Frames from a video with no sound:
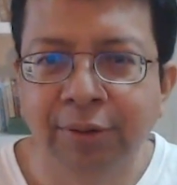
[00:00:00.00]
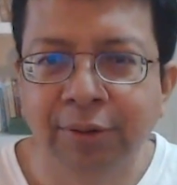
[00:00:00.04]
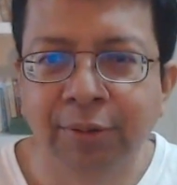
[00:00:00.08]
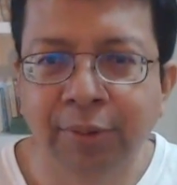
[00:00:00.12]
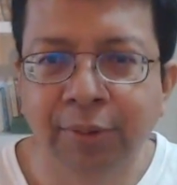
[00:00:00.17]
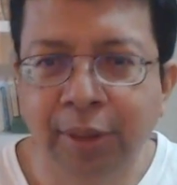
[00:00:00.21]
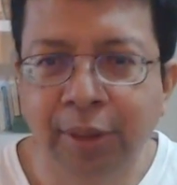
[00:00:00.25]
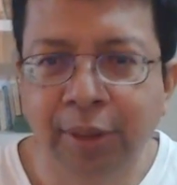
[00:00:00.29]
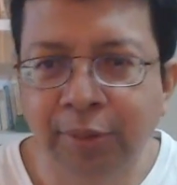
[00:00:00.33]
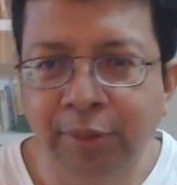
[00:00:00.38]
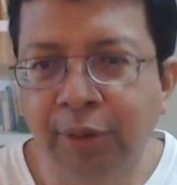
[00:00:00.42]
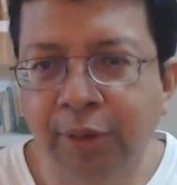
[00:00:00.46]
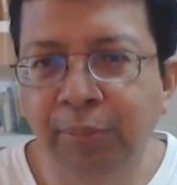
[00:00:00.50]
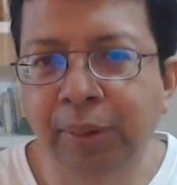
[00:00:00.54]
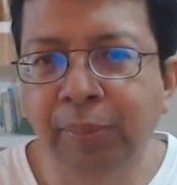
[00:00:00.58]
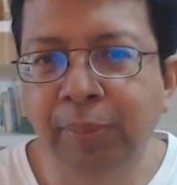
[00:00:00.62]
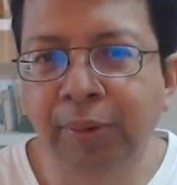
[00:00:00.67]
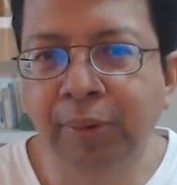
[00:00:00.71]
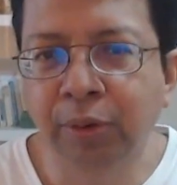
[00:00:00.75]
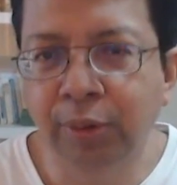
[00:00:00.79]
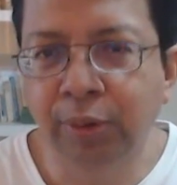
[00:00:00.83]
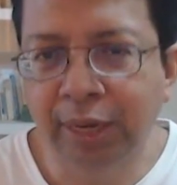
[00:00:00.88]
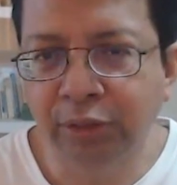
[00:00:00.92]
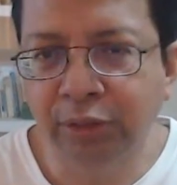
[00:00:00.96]
Now, there are
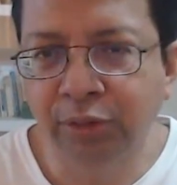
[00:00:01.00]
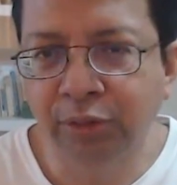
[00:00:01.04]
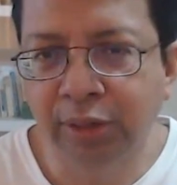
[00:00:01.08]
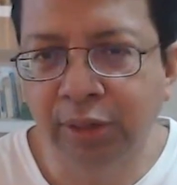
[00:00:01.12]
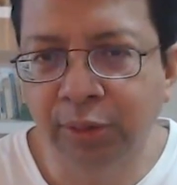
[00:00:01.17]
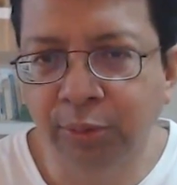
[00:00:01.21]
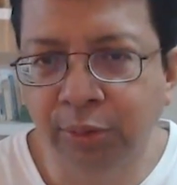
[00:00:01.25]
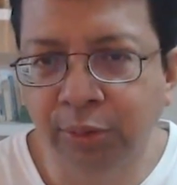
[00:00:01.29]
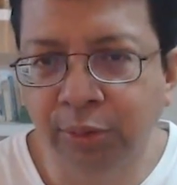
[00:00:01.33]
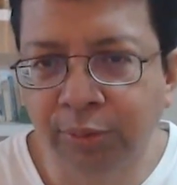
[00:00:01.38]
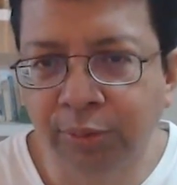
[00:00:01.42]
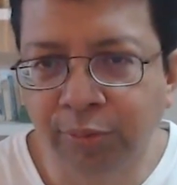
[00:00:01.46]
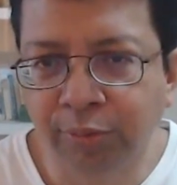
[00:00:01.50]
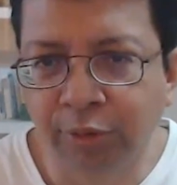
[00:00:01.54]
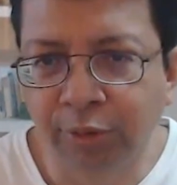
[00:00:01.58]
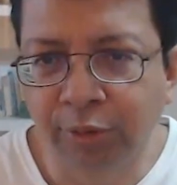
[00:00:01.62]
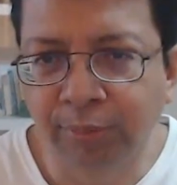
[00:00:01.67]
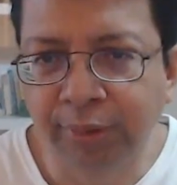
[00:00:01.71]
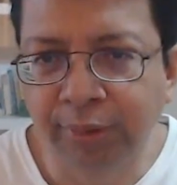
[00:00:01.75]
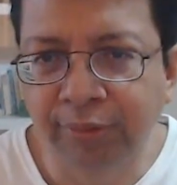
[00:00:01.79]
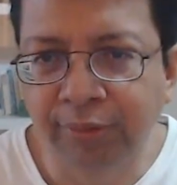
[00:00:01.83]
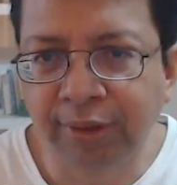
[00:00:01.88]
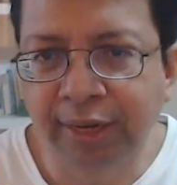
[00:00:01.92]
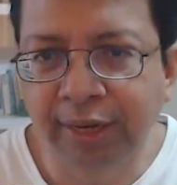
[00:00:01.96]
people who actually
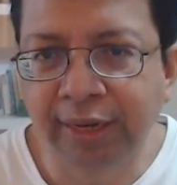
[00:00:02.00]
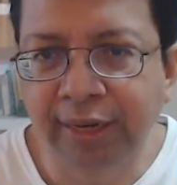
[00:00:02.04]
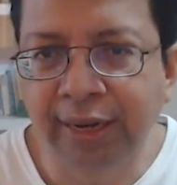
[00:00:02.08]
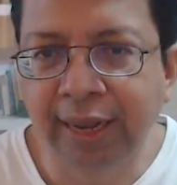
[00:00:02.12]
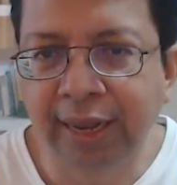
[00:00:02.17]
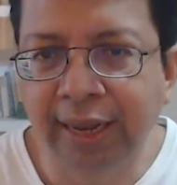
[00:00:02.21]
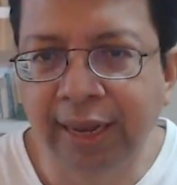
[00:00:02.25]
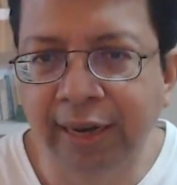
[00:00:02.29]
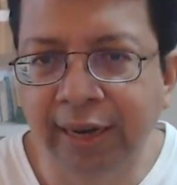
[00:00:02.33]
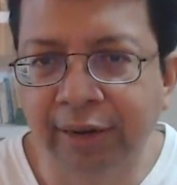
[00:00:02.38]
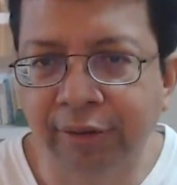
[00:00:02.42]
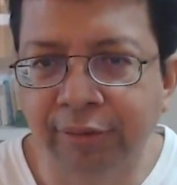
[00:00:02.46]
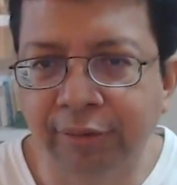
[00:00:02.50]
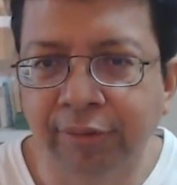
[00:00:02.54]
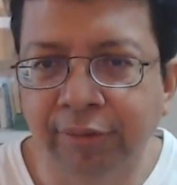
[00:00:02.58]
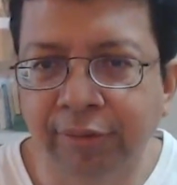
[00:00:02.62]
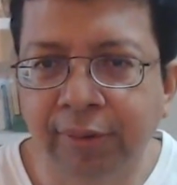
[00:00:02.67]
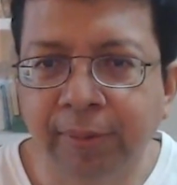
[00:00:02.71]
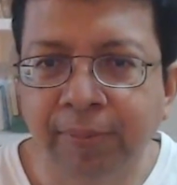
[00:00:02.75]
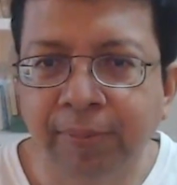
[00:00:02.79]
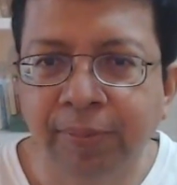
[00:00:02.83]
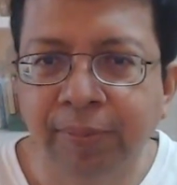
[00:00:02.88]
would be very negative.